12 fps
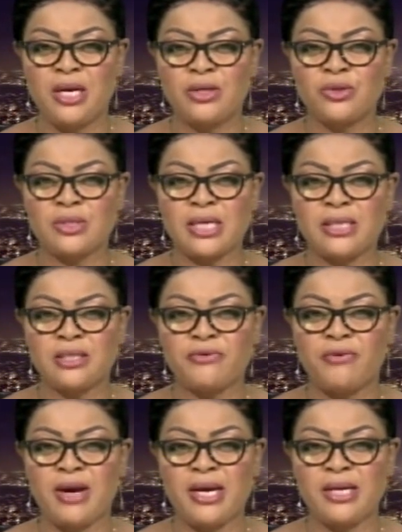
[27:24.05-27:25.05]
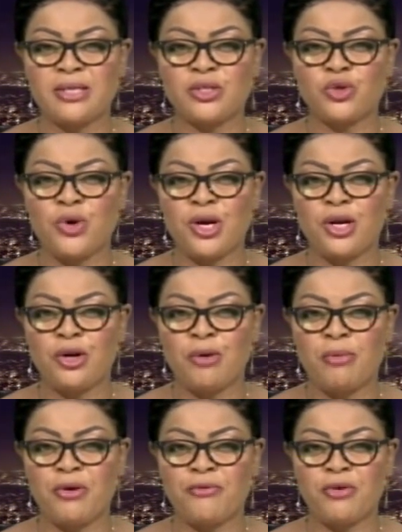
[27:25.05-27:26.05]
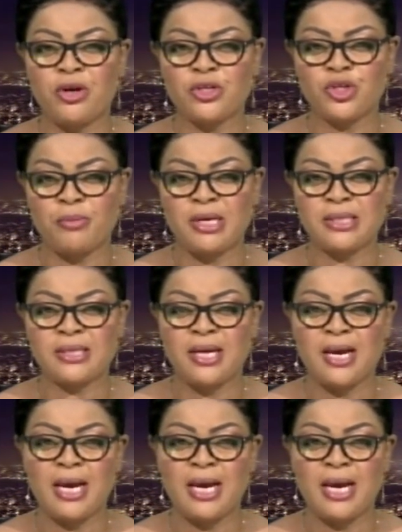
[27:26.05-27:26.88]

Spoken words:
to satisfy its growing number of customers.